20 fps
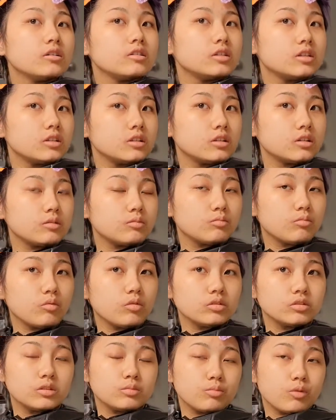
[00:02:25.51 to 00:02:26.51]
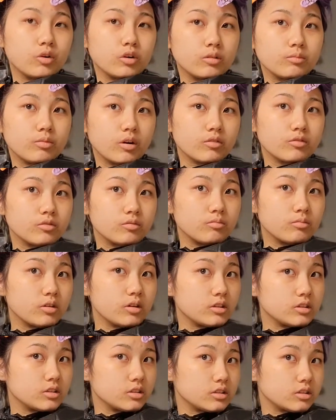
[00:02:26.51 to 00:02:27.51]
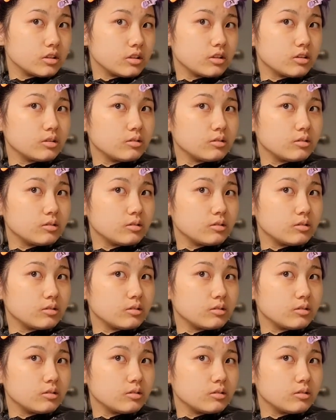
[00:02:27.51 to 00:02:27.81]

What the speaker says: The most important part for me is just